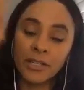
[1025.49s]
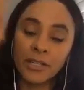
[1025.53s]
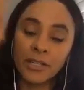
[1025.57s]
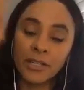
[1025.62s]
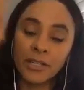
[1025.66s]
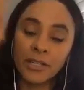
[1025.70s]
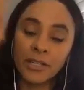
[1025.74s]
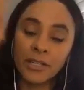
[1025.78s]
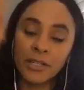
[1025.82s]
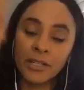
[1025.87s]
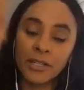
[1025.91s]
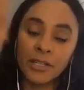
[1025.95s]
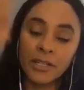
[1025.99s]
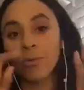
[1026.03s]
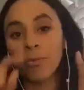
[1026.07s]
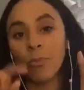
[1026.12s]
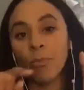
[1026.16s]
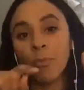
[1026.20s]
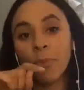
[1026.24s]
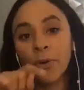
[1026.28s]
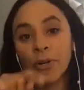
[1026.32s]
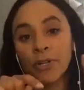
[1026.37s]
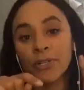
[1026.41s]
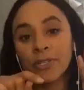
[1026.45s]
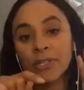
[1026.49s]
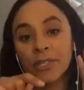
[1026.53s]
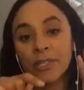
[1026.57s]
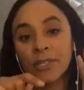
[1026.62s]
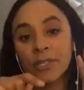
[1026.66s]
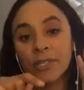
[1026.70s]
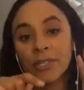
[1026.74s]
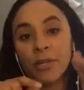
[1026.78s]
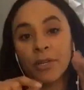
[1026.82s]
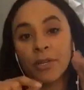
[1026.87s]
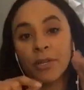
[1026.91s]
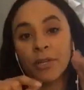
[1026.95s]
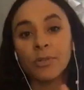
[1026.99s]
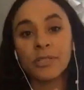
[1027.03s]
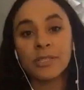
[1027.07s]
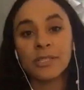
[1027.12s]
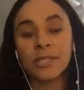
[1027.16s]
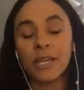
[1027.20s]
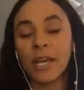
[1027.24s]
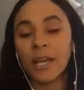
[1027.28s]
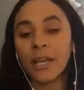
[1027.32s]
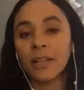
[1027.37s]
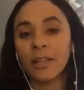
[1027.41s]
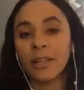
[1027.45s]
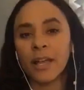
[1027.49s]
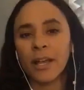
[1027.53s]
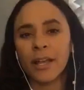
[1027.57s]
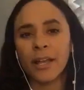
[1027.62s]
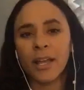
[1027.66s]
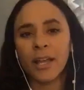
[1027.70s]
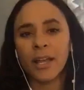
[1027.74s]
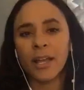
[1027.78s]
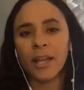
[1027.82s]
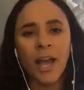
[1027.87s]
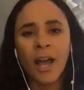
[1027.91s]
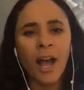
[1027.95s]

eventually the person in the middle will say, like,